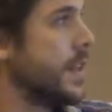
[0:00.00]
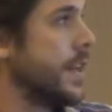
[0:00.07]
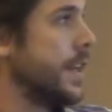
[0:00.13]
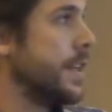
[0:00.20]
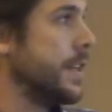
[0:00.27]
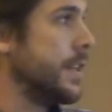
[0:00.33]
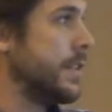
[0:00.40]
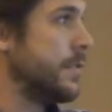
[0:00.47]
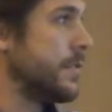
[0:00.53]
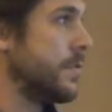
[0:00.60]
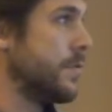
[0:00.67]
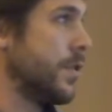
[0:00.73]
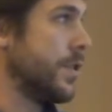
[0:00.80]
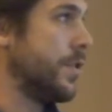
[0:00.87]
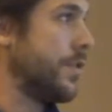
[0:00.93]
and in
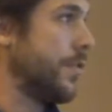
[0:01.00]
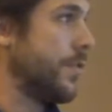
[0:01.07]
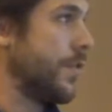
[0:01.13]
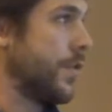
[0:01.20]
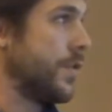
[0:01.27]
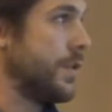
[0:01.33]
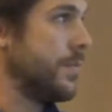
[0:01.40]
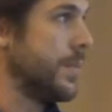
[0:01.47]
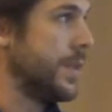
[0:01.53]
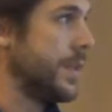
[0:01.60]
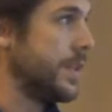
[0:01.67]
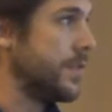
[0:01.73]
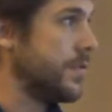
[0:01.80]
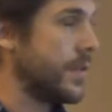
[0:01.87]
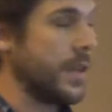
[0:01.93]
30 to 40
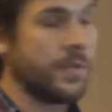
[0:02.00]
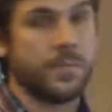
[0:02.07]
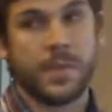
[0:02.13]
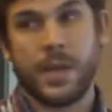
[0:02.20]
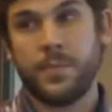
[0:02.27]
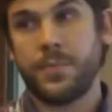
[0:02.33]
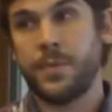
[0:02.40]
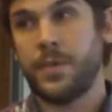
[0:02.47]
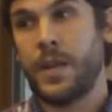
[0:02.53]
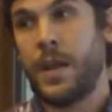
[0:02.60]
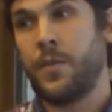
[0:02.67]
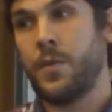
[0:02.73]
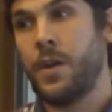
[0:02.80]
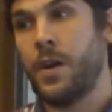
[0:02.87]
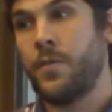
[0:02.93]
minutes you can map an
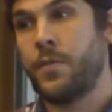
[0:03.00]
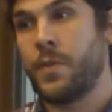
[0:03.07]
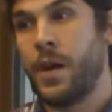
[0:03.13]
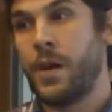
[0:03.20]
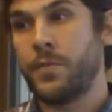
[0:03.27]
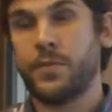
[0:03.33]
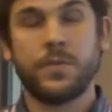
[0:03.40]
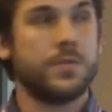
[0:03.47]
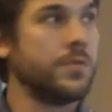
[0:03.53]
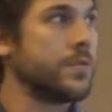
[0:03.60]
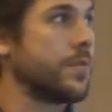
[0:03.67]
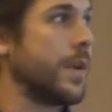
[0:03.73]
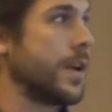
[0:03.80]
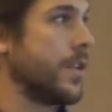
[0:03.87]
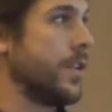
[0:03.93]
area of around 2
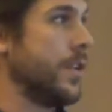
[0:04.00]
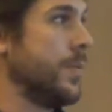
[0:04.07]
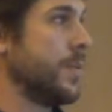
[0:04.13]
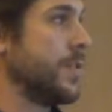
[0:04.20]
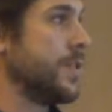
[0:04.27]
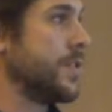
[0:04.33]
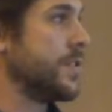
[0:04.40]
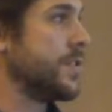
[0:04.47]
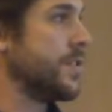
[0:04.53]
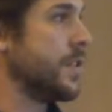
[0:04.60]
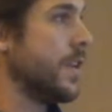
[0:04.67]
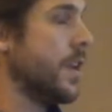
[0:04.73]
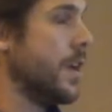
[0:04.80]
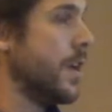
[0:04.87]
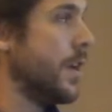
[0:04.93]
square kilometers.
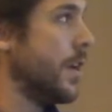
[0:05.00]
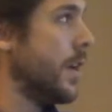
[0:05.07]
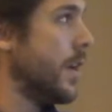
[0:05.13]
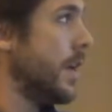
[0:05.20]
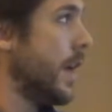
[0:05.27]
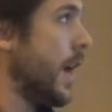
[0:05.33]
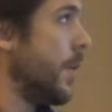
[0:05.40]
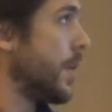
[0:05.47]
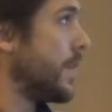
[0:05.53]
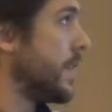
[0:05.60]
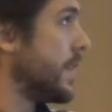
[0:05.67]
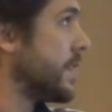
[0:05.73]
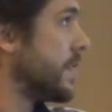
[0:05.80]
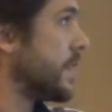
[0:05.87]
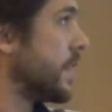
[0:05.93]
And with
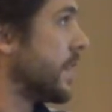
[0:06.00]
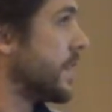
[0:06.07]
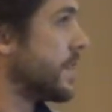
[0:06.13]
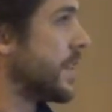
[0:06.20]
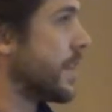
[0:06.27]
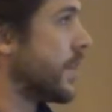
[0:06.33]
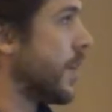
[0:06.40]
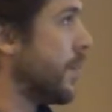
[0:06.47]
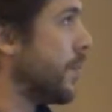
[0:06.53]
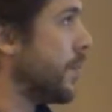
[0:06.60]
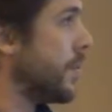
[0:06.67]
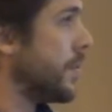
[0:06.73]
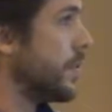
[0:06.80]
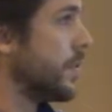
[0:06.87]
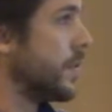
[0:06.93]
this setup,
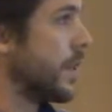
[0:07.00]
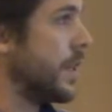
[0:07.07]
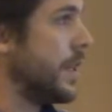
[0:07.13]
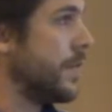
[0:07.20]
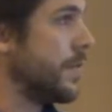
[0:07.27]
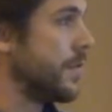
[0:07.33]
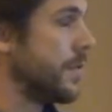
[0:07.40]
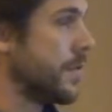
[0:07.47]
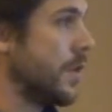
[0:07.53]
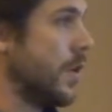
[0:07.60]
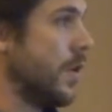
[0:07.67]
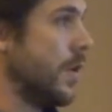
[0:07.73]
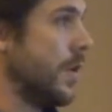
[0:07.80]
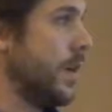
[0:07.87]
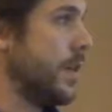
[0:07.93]
we can even
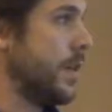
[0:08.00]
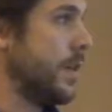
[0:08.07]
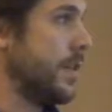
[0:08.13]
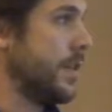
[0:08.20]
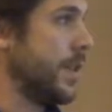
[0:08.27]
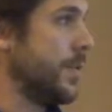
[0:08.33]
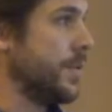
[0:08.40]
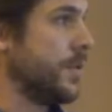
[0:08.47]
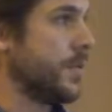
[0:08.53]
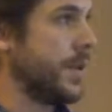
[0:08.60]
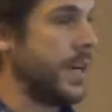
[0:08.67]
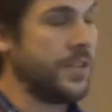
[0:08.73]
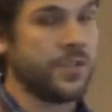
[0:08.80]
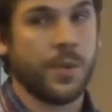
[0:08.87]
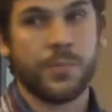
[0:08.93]
go up to
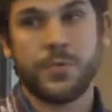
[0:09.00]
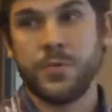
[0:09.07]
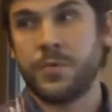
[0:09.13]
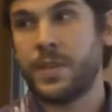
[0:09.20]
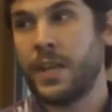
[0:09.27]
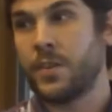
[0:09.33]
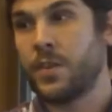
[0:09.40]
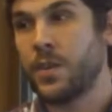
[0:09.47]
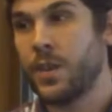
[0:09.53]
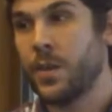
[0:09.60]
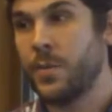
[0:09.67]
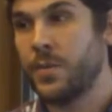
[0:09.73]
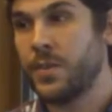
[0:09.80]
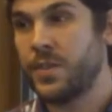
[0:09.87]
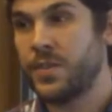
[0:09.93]
range up to 10
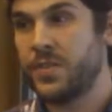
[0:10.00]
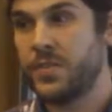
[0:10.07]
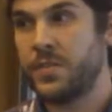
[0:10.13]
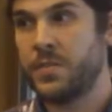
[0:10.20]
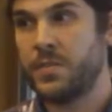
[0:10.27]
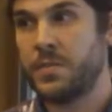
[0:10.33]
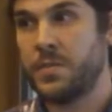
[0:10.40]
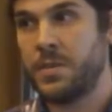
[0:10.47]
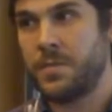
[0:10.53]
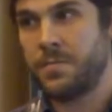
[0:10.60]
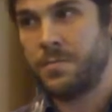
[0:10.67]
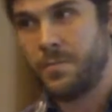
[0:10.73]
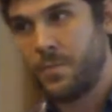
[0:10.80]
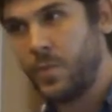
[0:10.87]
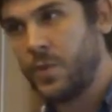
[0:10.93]
kilometers,
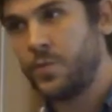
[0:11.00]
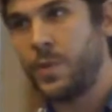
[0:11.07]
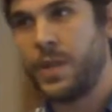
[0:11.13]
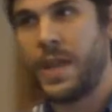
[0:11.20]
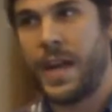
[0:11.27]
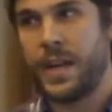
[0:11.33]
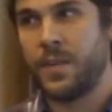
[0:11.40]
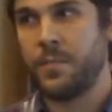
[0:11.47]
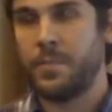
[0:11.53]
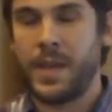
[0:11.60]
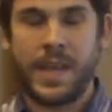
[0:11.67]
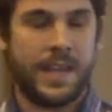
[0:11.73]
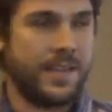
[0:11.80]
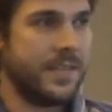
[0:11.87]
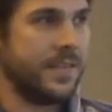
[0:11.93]
which we kind of made